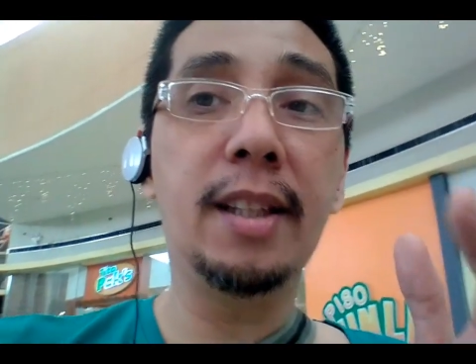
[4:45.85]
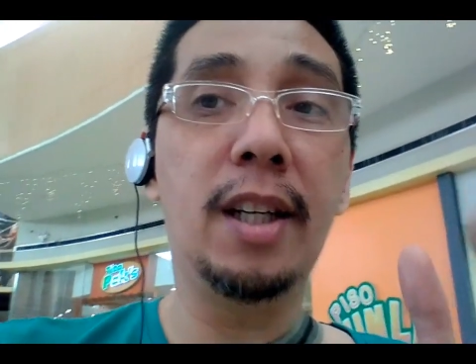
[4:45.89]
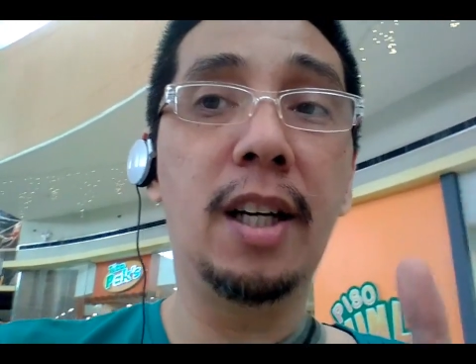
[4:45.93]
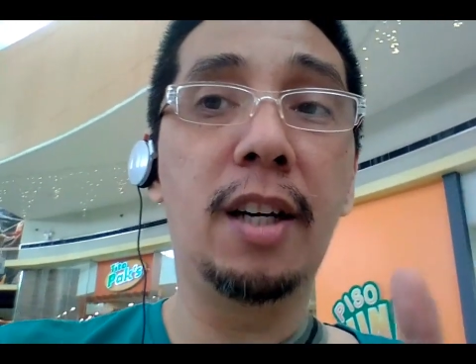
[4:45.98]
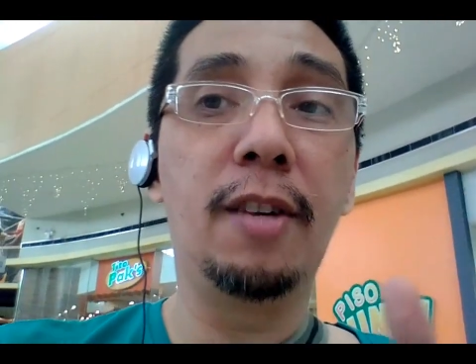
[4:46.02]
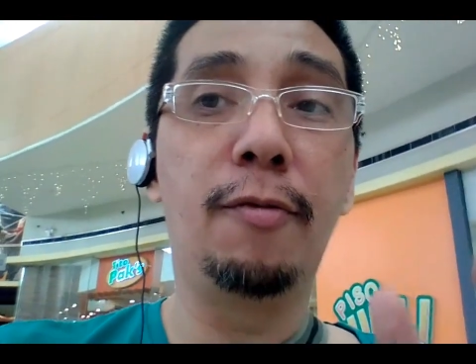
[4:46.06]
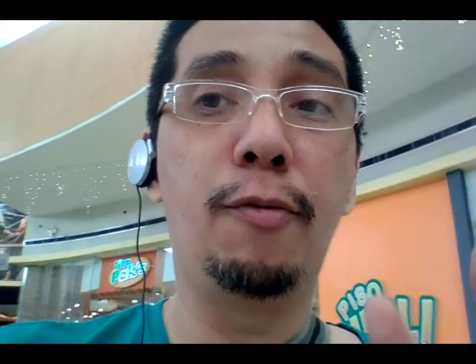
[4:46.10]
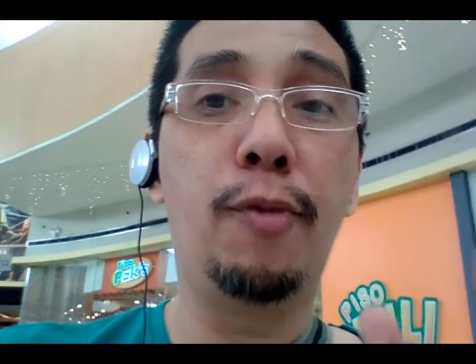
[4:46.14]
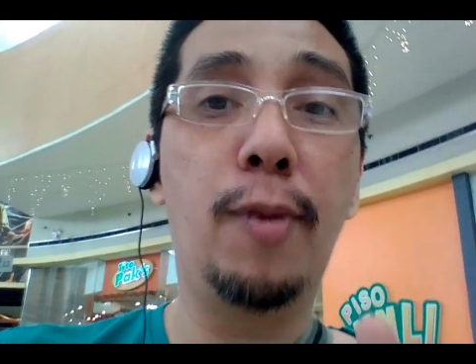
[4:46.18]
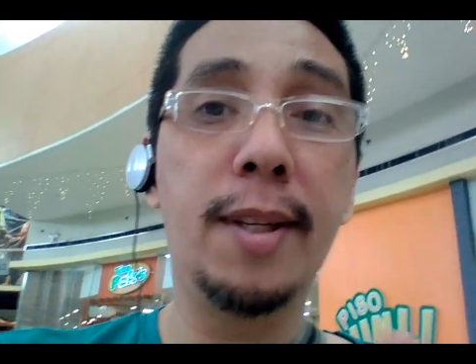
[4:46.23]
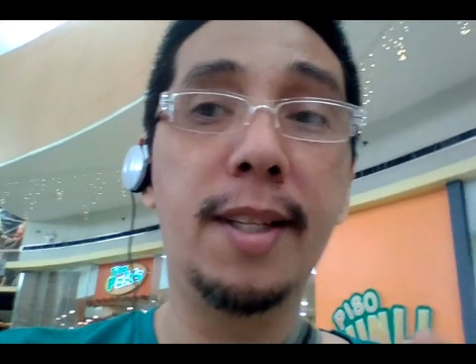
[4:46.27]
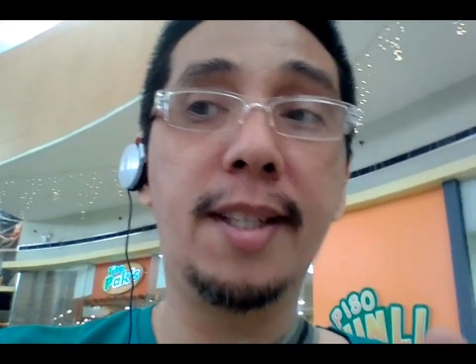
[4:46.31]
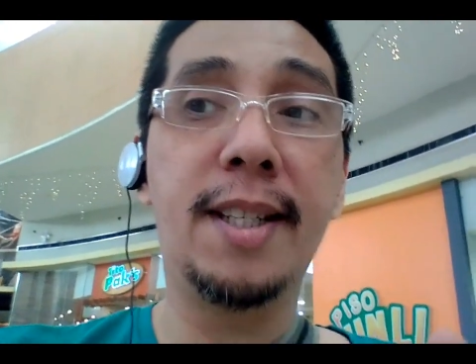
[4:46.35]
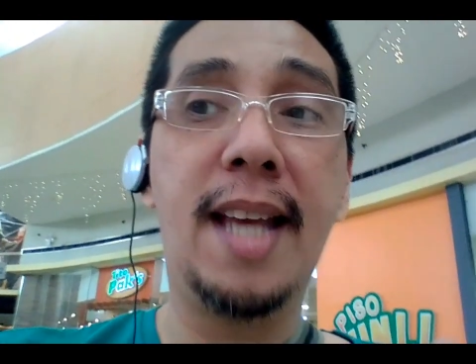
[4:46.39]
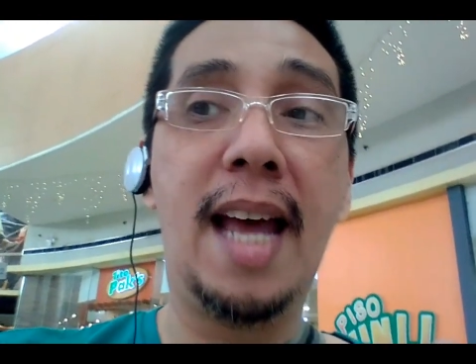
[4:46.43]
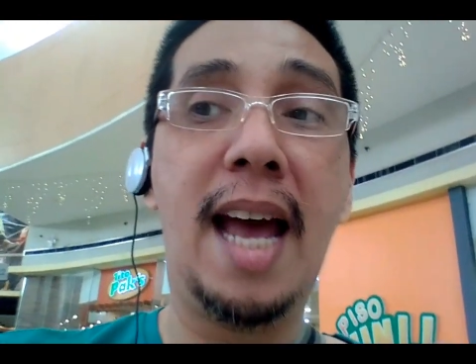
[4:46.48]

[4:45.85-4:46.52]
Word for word: of what's